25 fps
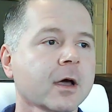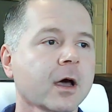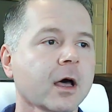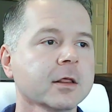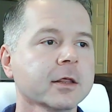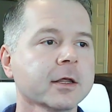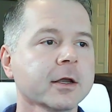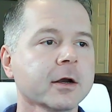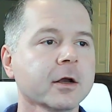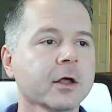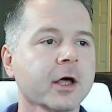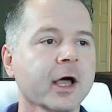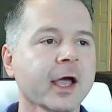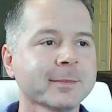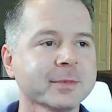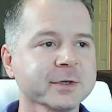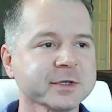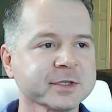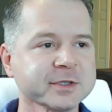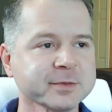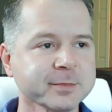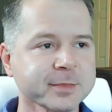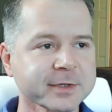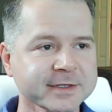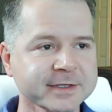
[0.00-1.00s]
a little
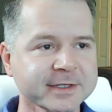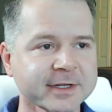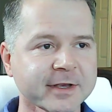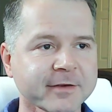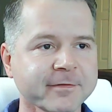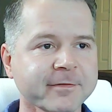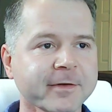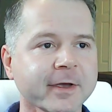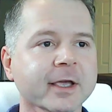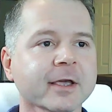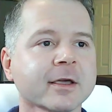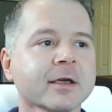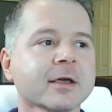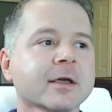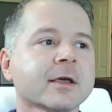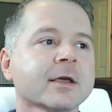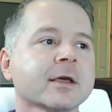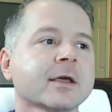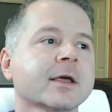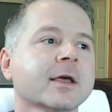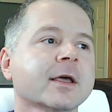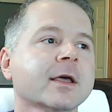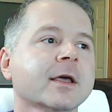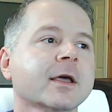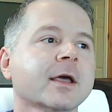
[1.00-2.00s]
hyper-specific,
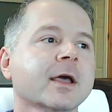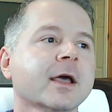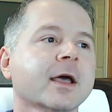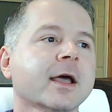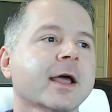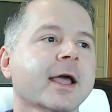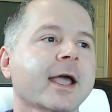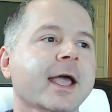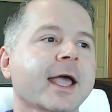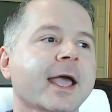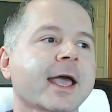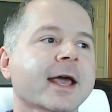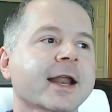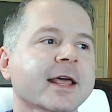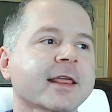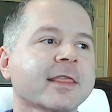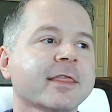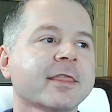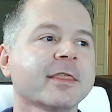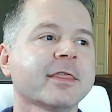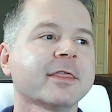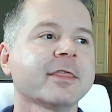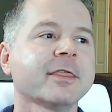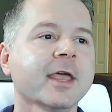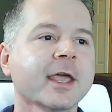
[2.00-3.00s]
and I
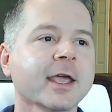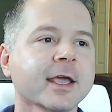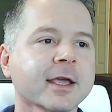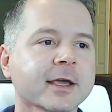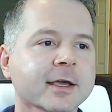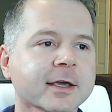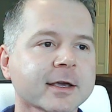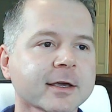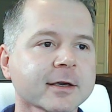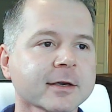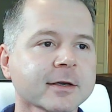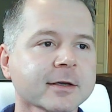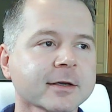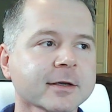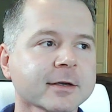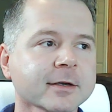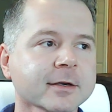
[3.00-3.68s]
think,